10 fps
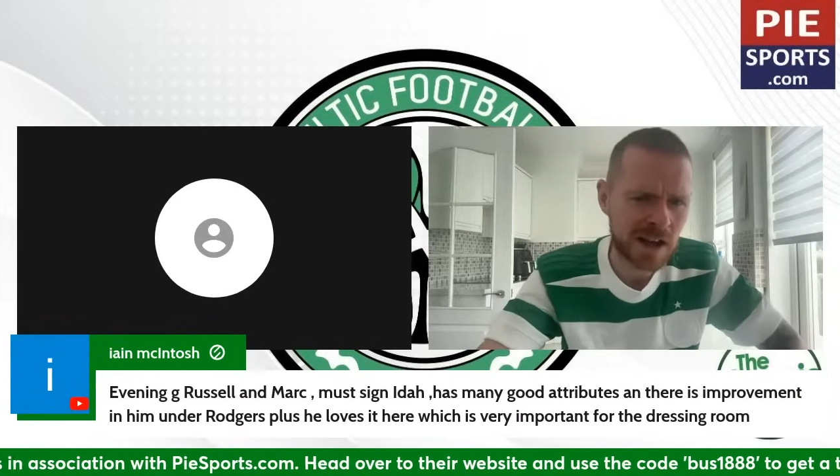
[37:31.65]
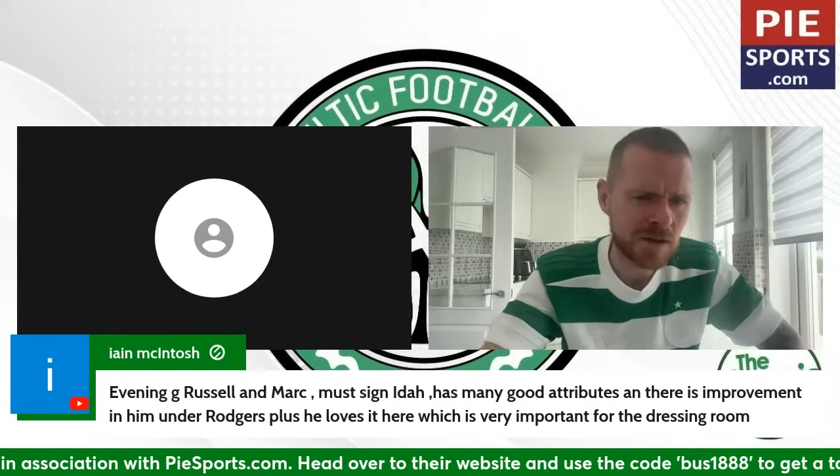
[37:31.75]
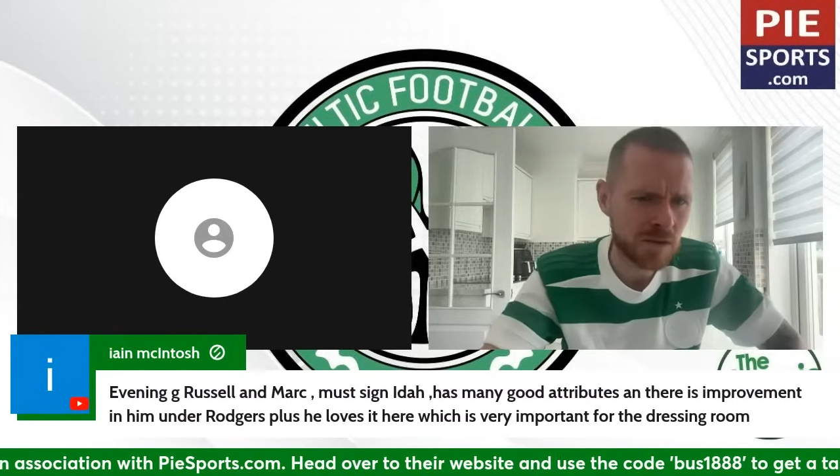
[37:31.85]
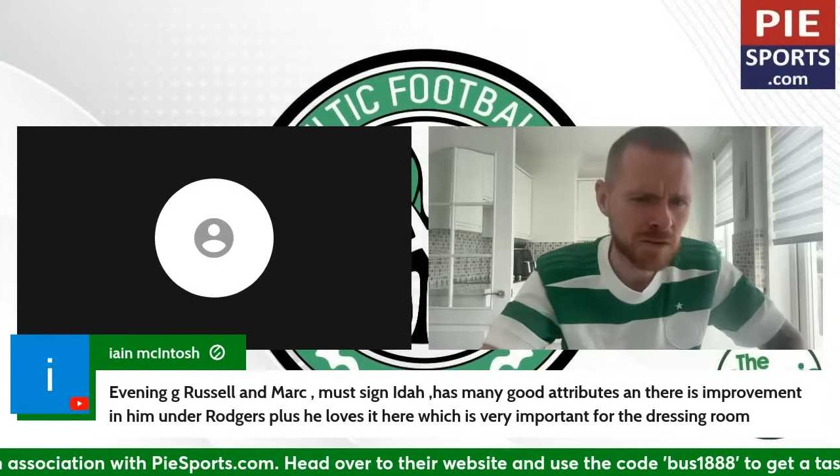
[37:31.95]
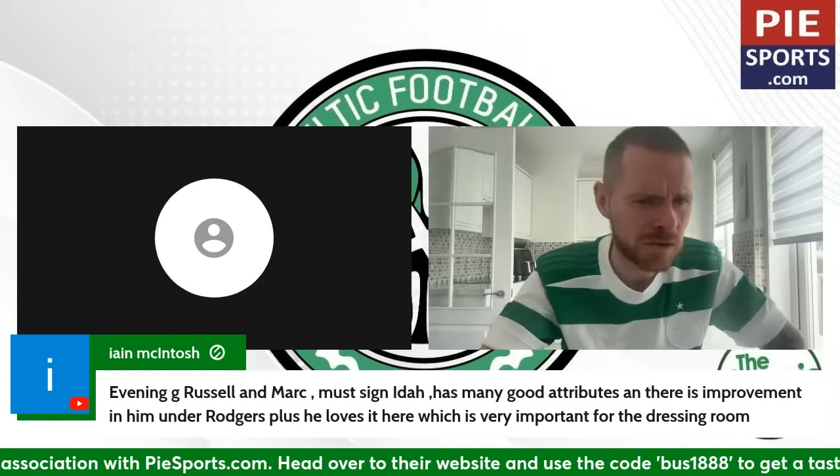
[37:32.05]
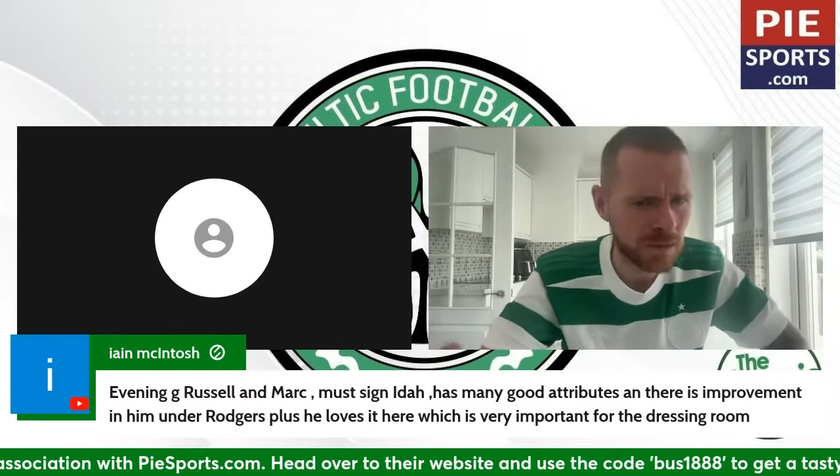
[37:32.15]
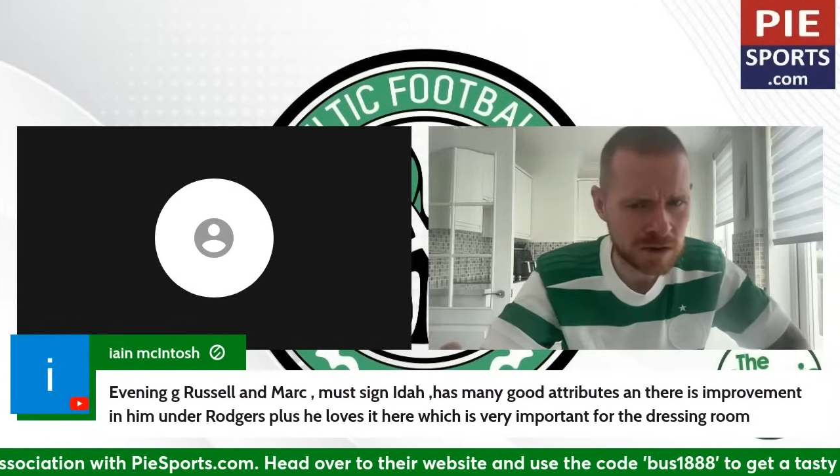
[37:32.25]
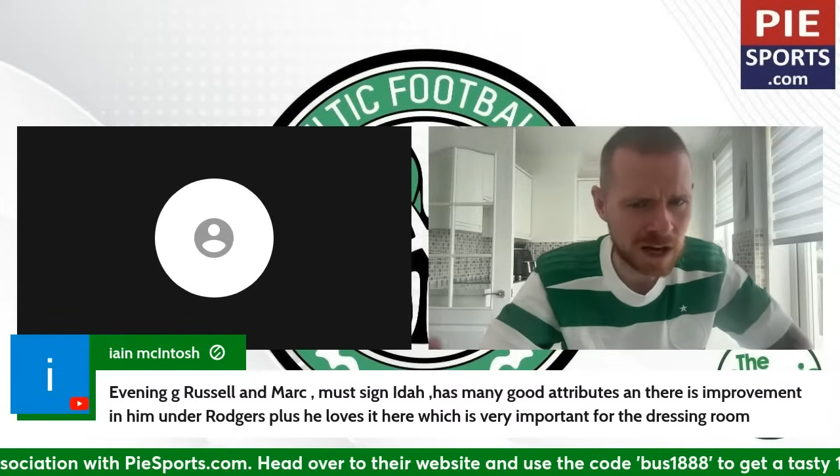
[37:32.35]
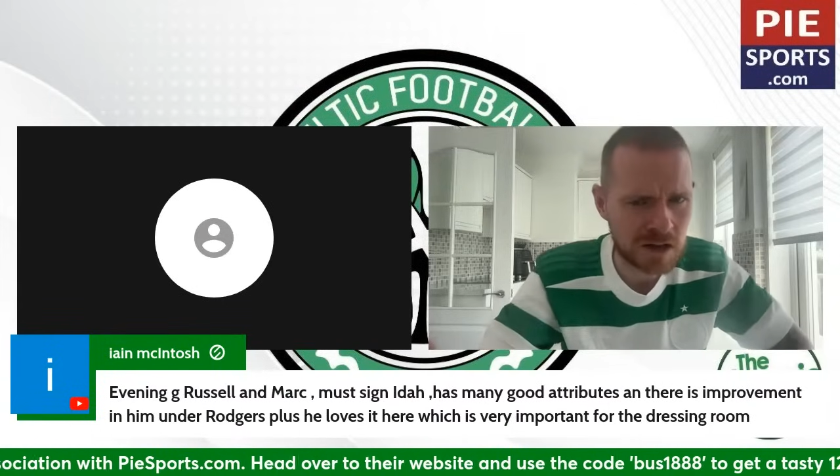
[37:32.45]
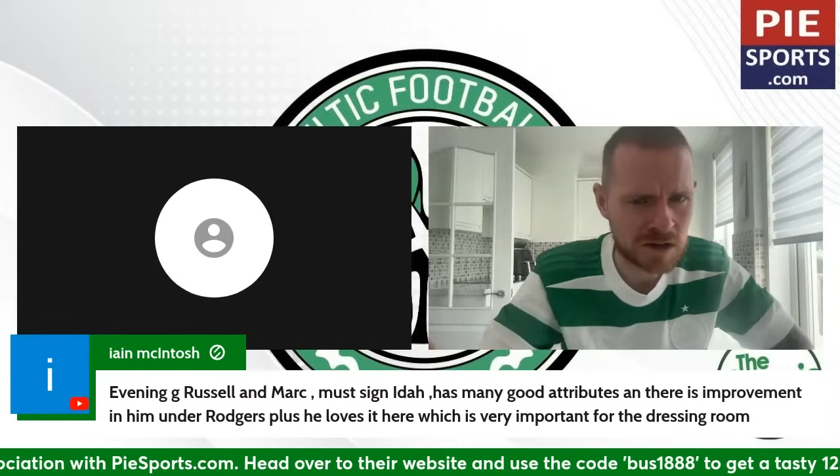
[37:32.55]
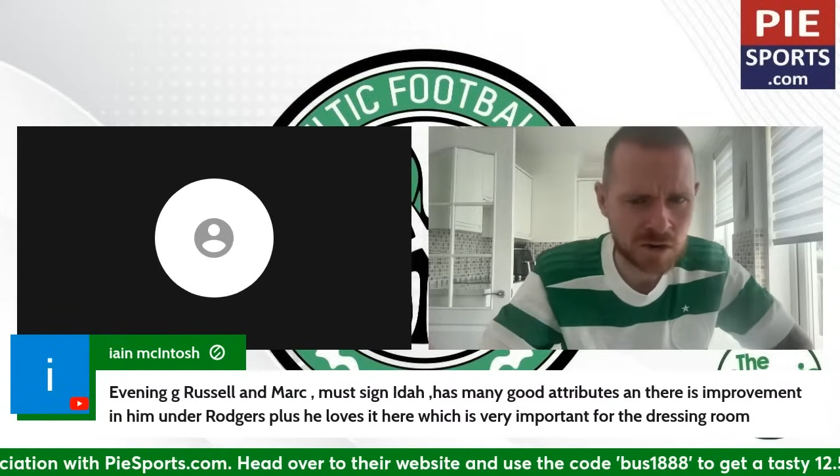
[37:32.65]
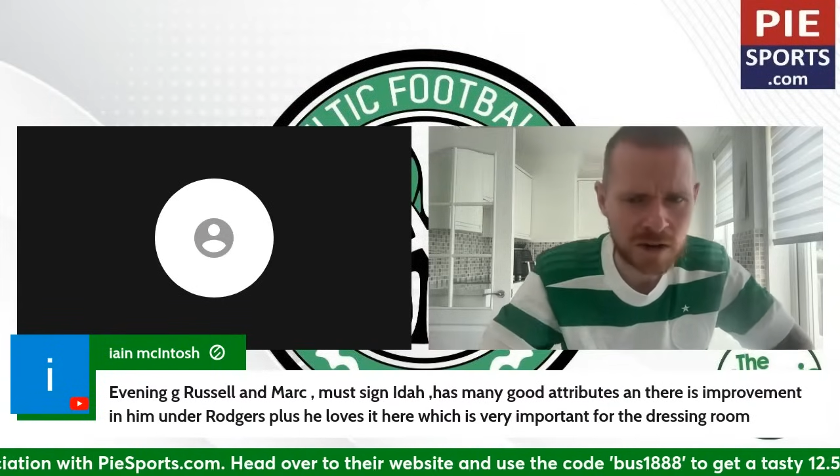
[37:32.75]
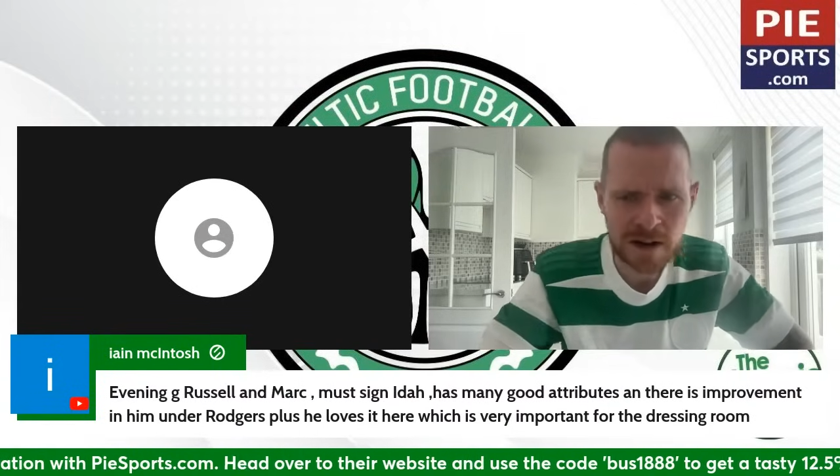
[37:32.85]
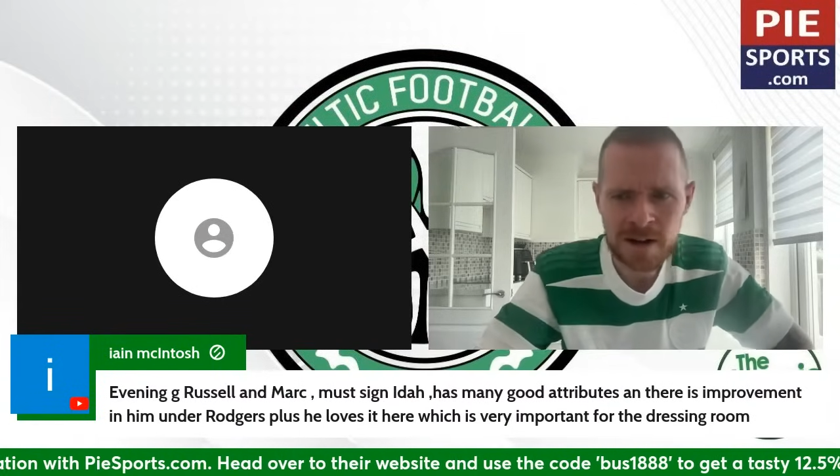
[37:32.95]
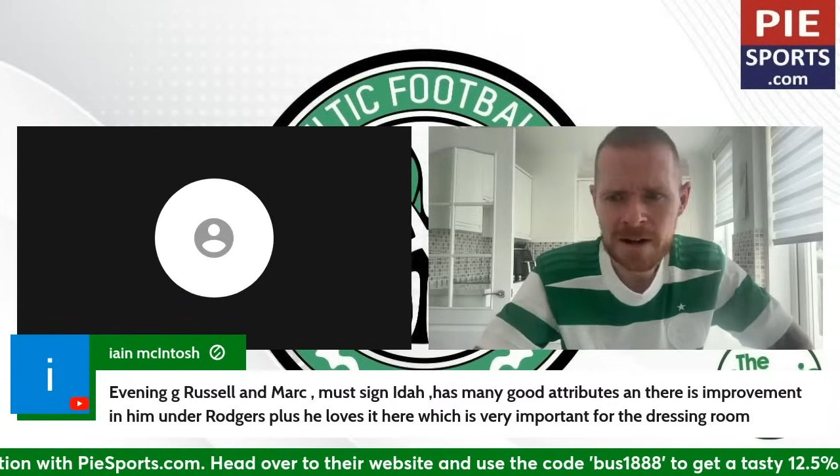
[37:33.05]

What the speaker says: I'm not entirely sure.